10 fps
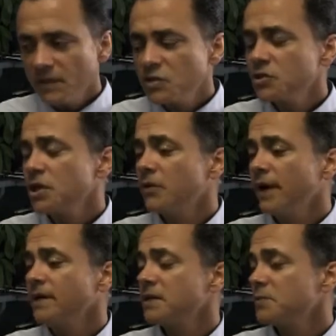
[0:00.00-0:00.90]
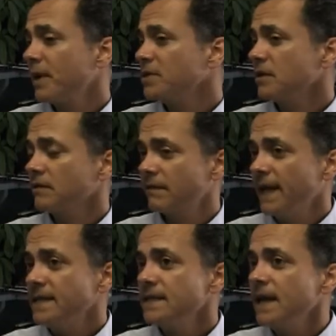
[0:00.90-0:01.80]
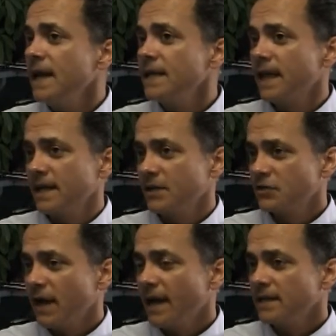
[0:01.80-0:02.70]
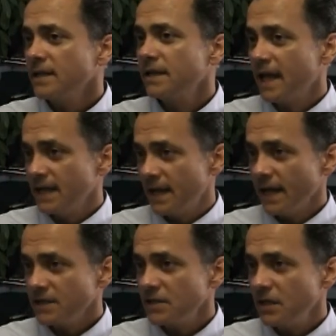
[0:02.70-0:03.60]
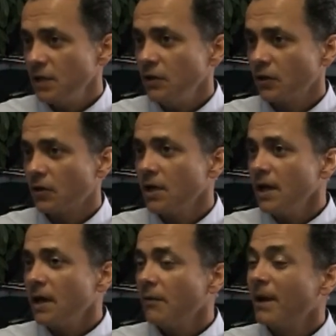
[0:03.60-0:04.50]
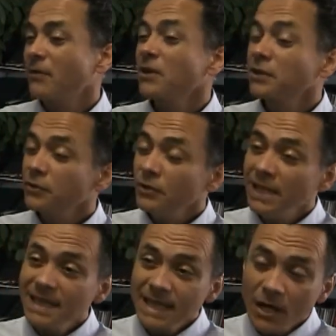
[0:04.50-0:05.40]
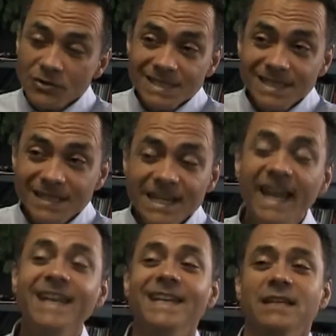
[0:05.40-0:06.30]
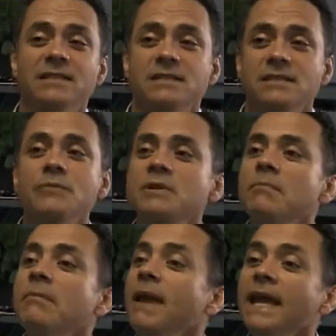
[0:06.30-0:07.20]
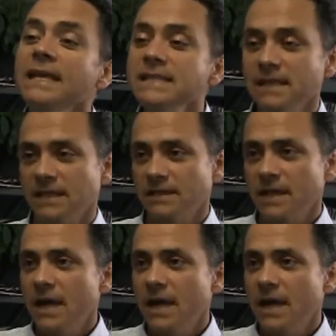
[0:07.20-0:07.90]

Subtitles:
She created a special event that attracted that next year about 30,000 attendees. It was amazing.